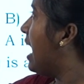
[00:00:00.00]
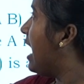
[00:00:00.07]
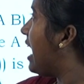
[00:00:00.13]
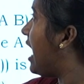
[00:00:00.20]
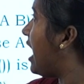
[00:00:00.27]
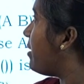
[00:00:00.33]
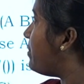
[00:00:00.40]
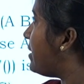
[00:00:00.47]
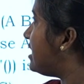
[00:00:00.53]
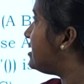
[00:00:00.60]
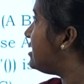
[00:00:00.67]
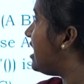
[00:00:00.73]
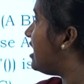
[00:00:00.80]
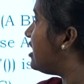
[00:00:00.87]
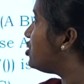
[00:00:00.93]

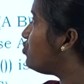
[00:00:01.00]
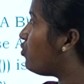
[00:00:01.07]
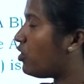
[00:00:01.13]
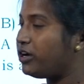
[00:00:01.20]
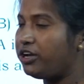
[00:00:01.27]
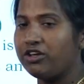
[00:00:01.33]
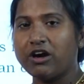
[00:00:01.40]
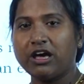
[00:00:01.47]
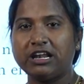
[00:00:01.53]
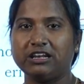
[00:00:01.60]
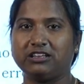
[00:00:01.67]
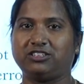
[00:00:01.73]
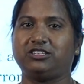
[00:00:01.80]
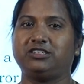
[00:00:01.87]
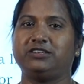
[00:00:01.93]
ABC is what? Your
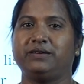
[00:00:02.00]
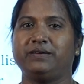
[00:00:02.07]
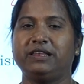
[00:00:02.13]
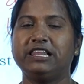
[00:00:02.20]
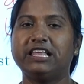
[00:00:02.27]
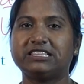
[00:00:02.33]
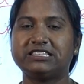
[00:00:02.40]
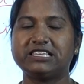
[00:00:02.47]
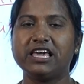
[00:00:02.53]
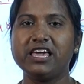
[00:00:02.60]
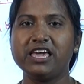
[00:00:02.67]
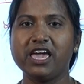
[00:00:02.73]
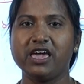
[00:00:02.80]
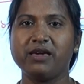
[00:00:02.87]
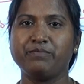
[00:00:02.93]
list. Let's say
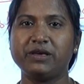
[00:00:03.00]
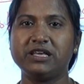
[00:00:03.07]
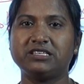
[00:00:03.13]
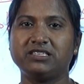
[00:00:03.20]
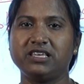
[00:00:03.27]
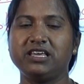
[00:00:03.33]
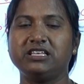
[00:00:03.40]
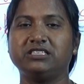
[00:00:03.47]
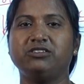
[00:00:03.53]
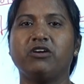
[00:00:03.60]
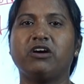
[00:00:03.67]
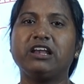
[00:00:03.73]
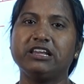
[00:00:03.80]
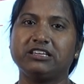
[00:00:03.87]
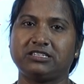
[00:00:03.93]
ABC is
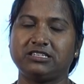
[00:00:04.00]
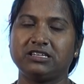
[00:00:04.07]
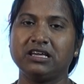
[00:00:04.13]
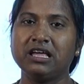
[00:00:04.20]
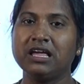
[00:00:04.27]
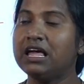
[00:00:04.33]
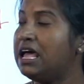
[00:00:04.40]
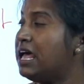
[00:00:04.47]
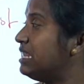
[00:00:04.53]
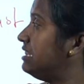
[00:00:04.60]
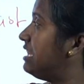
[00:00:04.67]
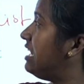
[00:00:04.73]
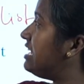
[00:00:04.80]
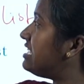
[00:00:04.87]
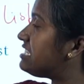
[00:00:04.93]
your list.
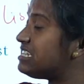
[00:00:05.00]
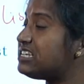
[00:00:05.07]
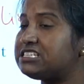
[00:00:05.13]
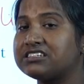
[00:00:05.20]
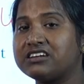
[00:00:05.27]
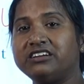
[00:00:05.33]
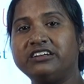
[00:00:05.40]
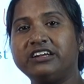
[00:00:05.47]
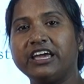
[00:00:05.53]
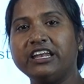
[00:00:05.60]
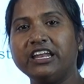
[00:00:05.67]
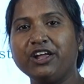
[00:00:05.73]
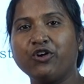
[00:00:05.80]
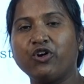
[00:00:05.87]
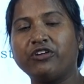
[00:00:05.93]
The list is
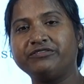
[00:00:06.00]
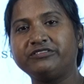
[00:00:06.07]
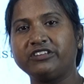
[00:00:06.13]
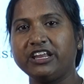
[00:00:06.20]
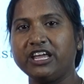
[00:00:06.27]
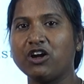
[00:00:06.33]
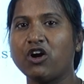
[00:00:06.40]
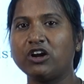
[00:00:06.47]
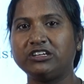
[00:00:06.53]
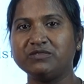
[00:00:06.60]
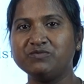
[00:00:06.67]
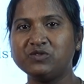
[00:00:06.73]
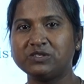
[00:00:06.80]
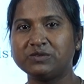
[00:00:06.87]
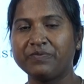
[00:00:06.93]
containing of 3
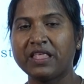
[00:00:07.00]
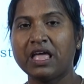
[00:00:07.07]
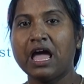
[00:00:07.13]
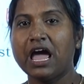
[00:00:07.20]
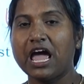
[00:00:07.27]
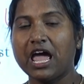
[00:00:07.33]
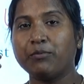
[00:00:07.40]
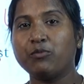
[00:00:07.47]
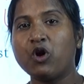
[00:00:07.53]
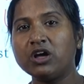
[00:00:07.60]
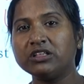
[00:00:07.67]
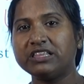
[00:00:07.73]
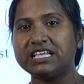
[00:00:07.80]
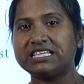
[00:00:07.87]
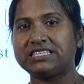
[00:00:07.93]
atoms.
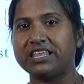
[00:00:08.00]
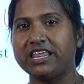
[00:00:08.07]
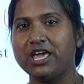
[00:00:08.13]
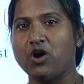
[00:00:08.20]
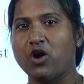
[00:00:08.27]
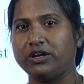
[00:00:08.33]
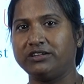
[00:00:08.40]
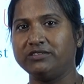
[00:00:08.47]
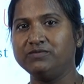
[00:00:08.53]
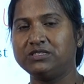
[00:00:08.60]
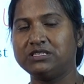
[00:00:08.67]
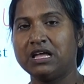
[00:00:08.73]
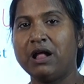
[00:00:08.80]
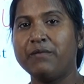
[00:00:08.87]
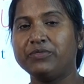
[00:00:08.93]
Among these 3
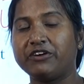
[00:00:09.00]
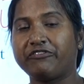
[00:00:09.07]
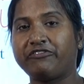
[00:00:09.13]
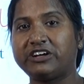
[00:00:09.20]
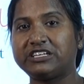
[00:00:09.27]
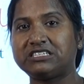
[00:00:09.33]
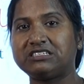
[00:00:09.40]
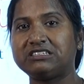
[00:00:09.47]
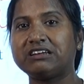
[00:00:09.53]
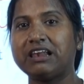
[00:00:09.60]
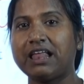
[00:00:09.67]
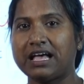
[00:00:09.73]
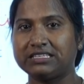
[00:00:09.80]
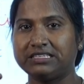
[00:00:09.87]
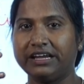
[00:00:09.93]
atoms, the first
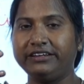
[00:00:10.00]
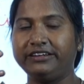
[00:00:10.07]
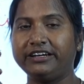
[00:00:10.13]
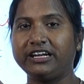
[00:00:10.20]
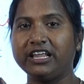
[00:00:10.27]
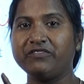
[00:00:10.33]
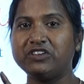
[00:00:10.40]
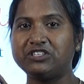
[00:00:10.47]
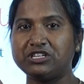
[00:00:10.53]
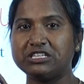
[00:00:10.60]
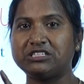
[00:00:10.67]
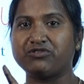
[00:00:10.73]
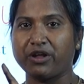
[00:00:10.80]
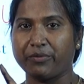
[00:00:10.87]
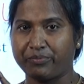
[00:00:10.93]
class entity which
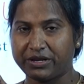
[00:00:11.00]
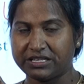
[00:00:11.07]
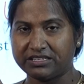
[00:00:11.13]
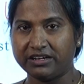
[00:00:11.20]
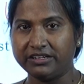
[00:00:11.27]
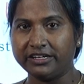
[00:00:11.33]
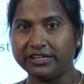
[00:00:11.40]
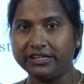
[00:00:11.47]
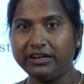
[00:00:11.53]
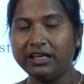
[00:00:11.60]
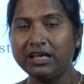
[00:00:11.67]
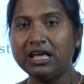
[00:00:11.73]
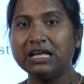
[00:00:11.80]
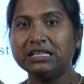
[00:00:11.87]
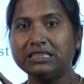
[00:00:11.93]
is represented,
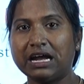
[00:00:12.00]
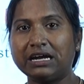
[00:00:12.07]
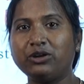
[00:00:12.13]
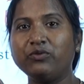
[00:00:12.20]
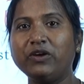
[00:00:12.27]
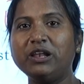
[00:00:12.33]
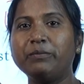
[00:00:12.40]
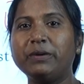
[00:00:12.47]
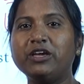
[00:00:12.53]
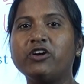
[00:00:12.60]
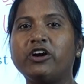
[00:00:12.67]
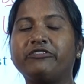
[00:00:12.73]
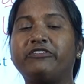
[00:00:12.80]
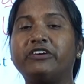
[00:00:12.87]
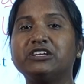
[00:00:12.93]
that will be
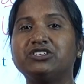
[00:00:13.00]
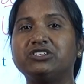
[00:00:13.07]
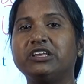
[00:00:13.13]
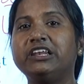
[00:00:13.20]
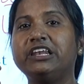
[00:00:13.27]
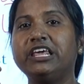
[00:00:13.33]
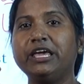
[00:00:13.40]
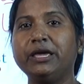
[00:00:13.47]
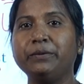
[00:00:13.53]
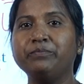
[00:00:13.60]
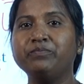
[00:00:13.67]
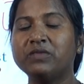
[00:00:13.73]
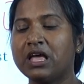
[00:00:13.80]
your function name.